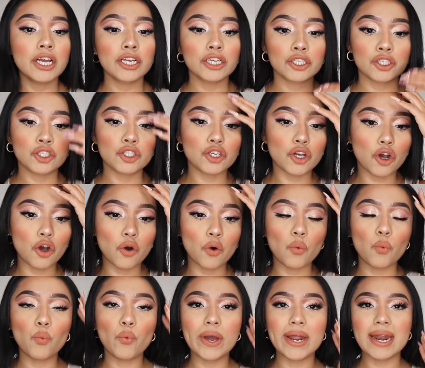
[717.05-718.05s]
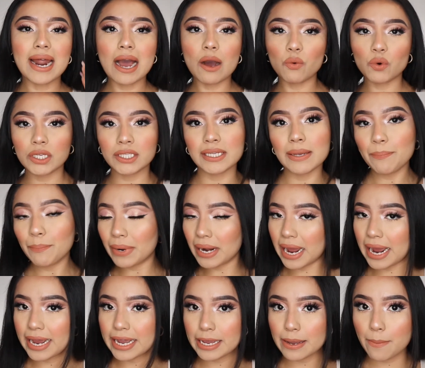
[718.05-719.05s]
So when I was
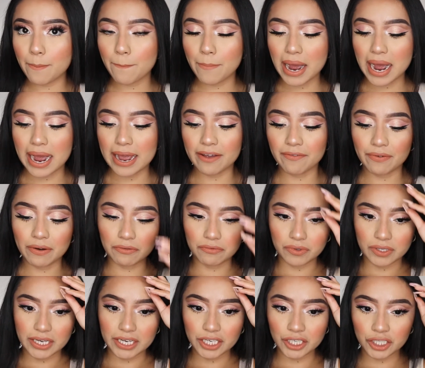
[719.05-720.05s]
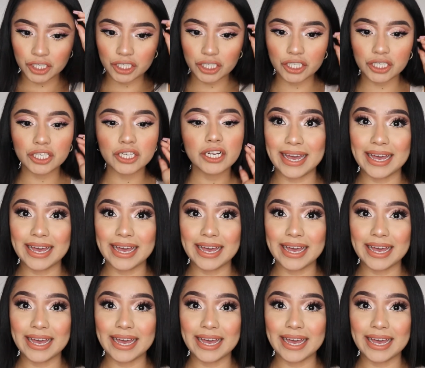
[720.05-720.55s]
applying my foundation